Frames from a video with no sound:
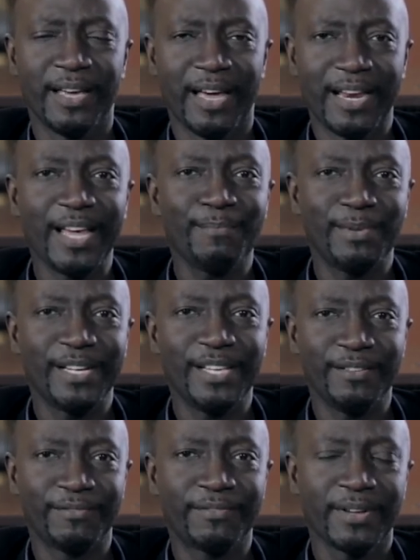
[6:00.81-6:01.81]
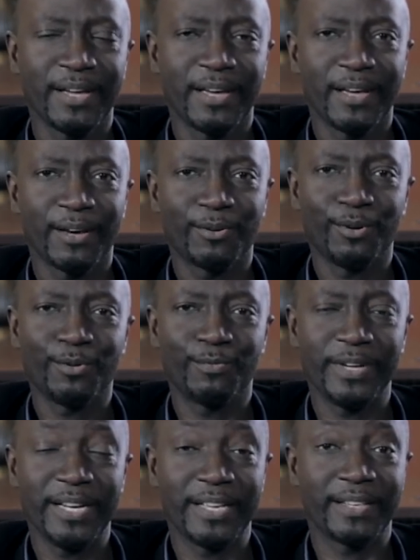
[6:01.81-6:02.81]
And I believe, God
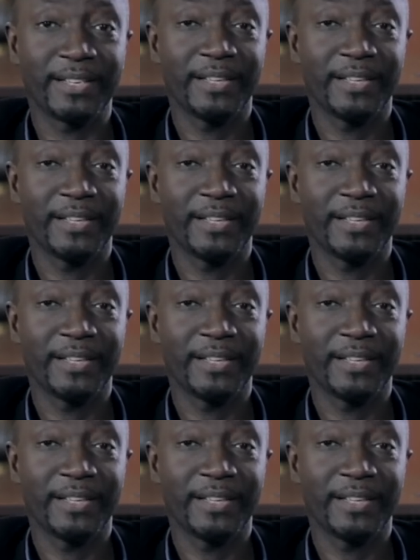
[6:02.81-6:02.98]
willing,